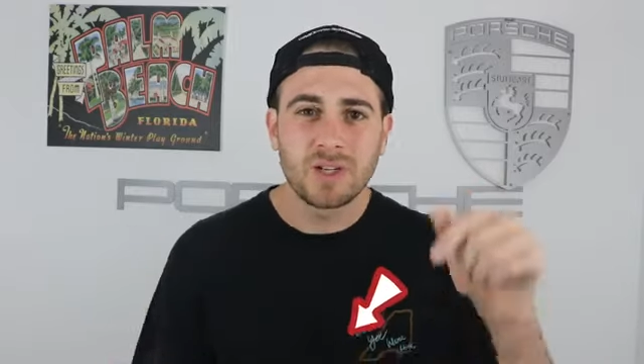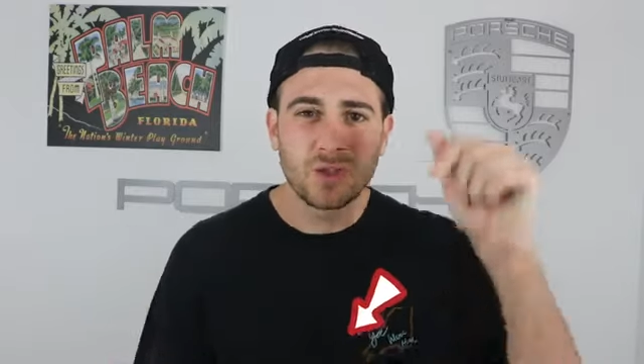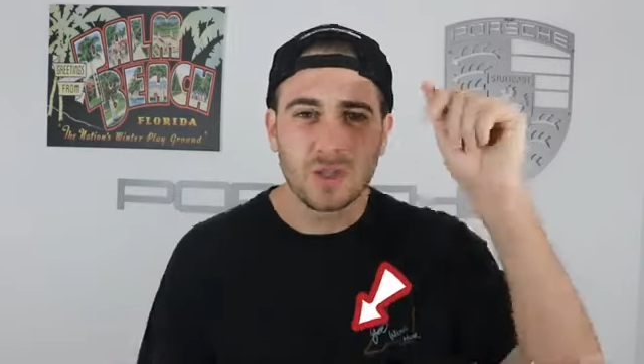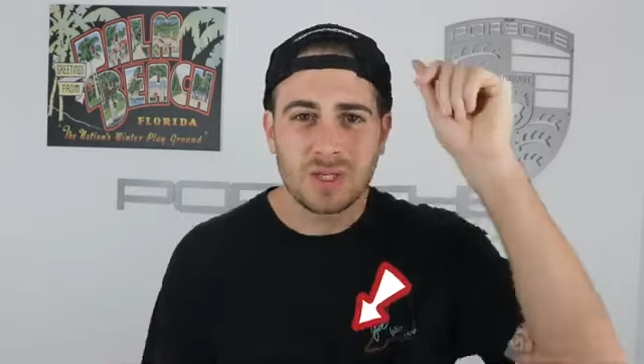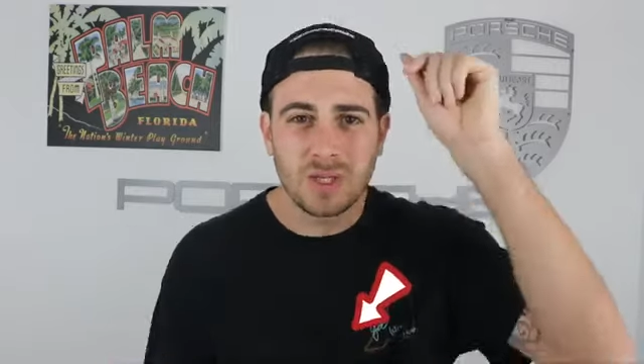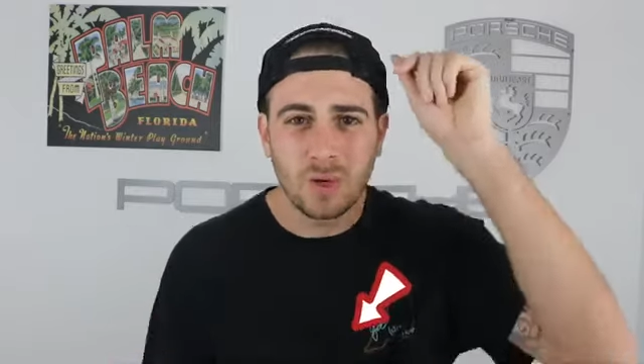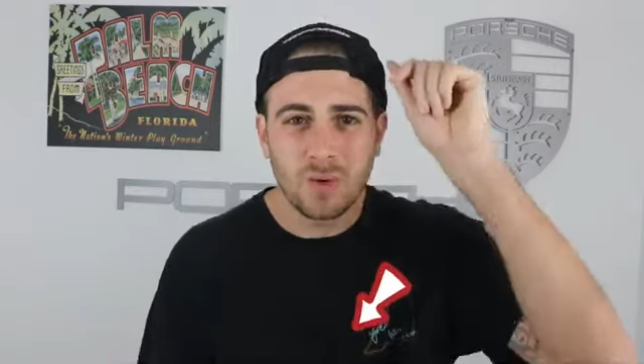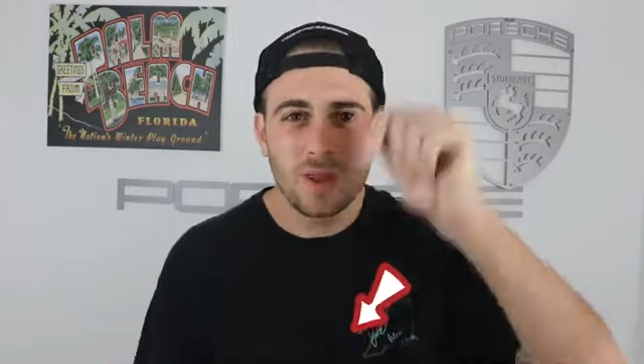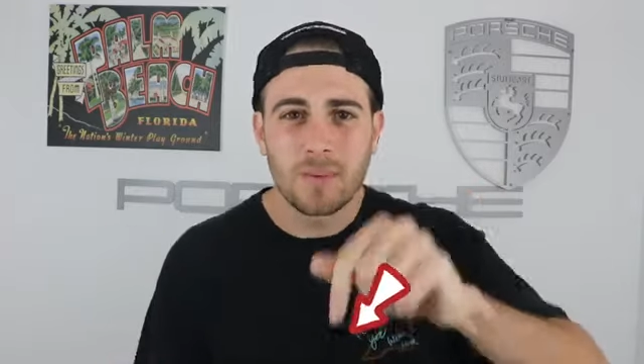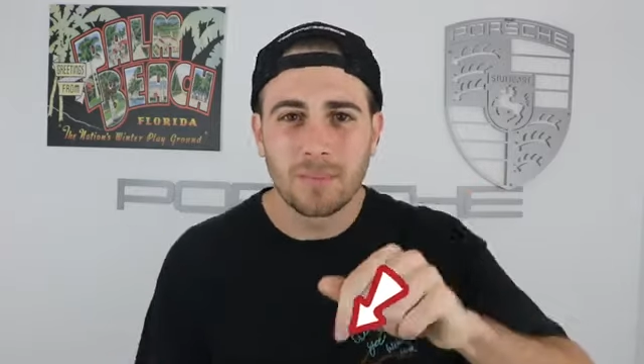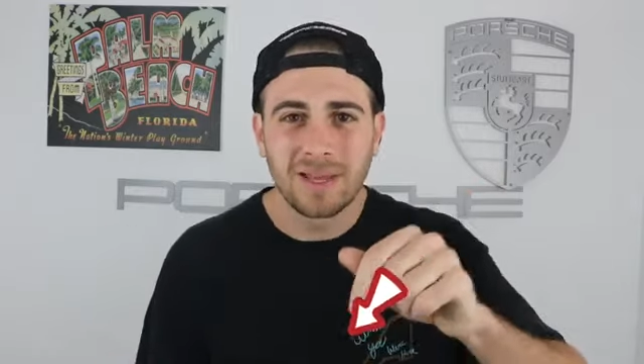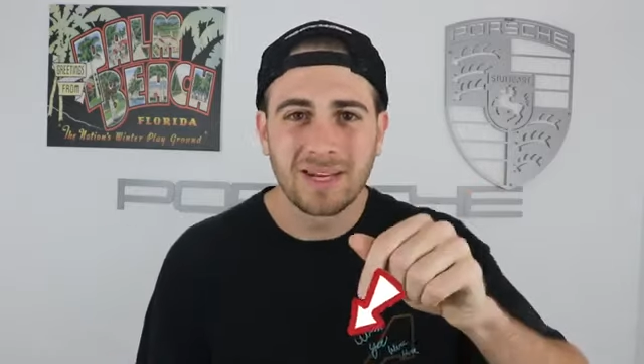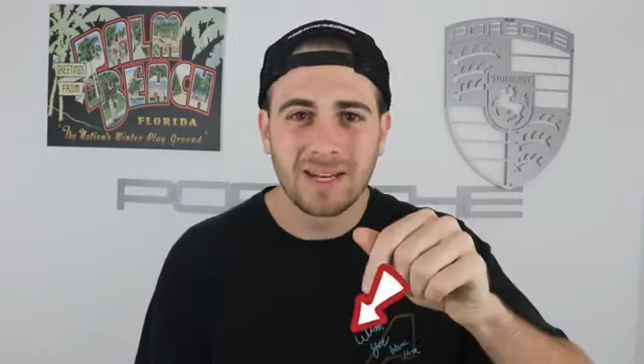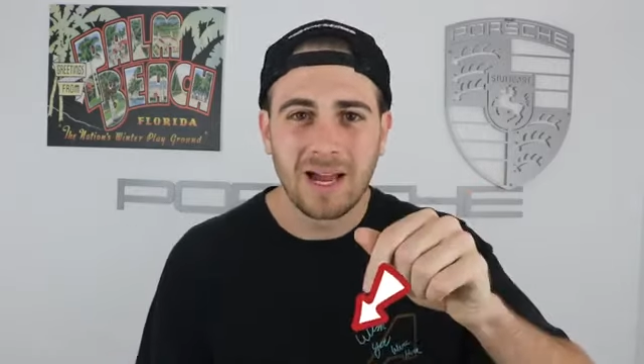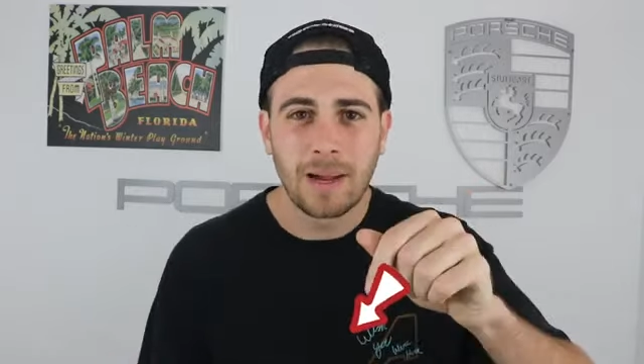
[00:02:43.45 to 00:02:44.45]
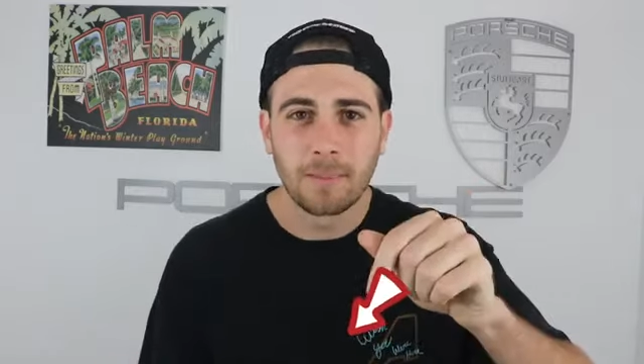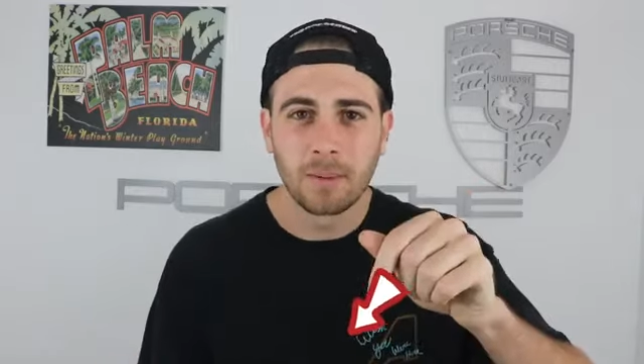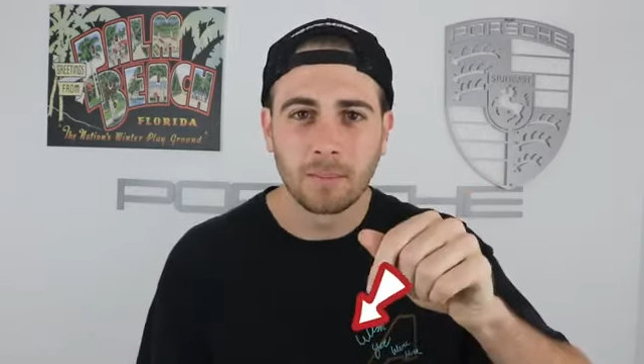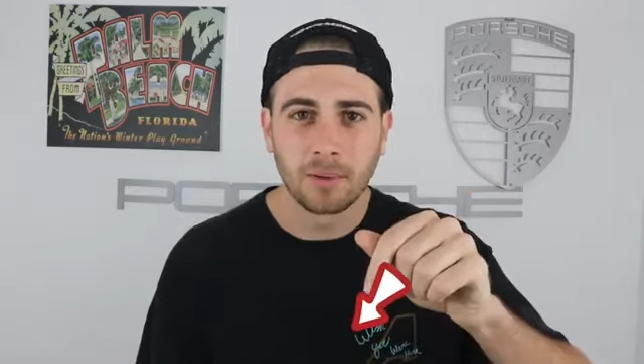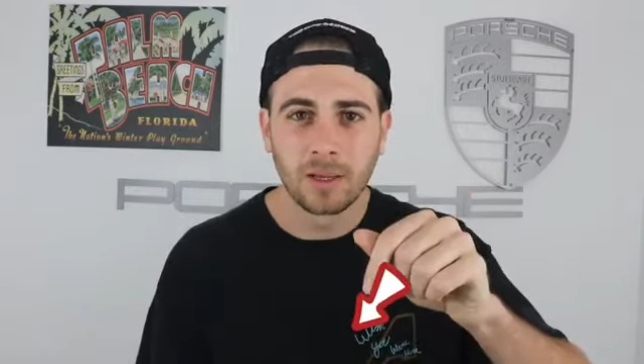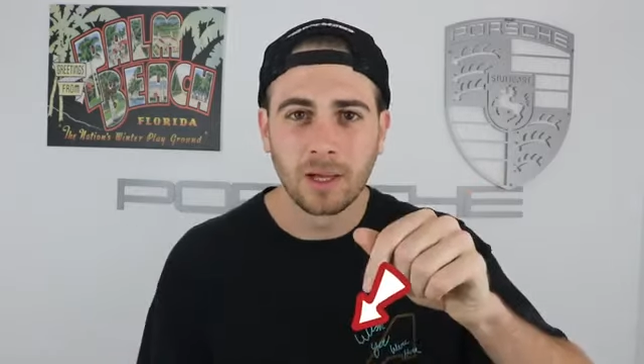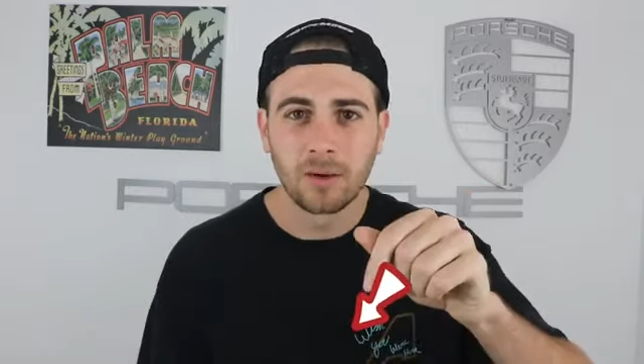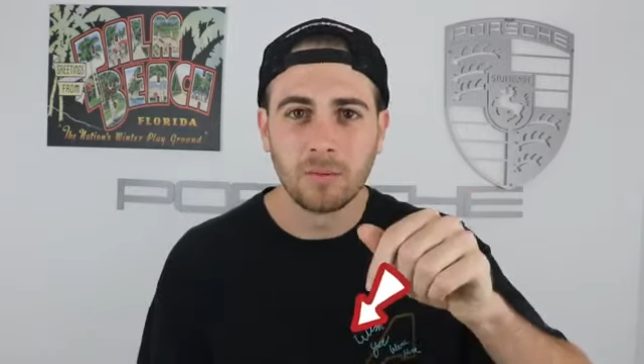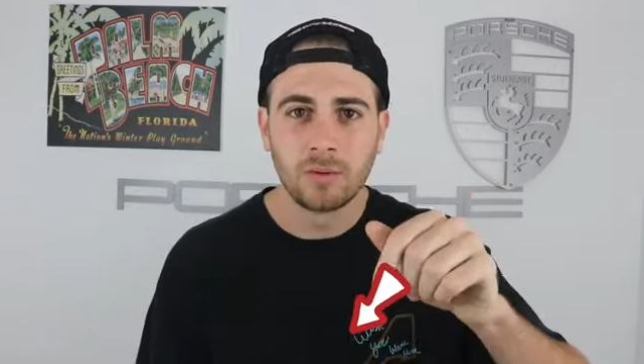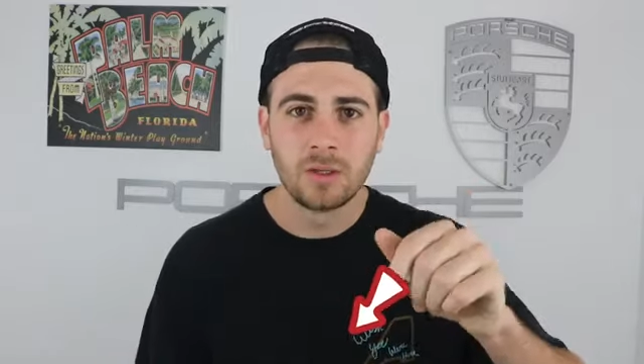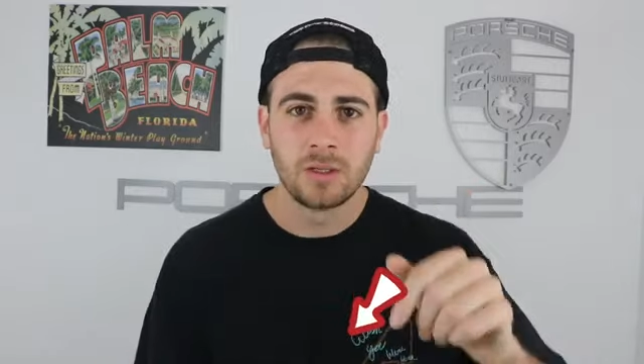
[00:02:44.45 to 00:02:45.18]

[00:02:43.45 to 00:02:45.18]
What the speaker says: Just go to the pinned comment below.